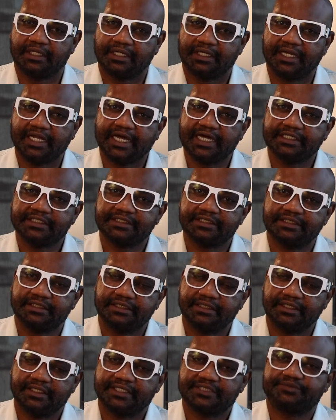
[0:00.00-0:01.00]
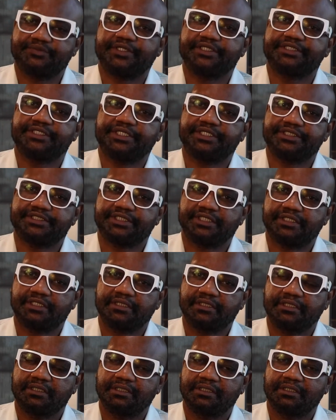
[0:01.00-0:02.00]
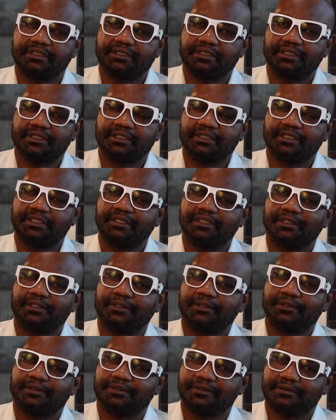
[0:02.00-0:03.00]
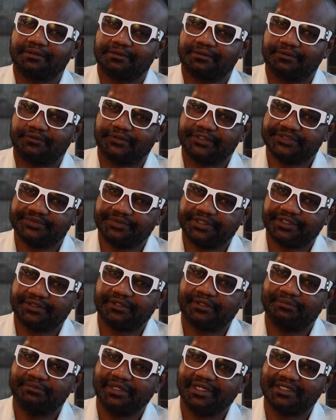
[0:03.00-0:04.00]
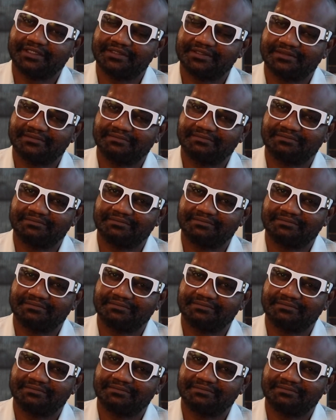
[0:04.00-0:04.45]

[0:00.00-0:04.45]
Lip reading: That expectation was made complex.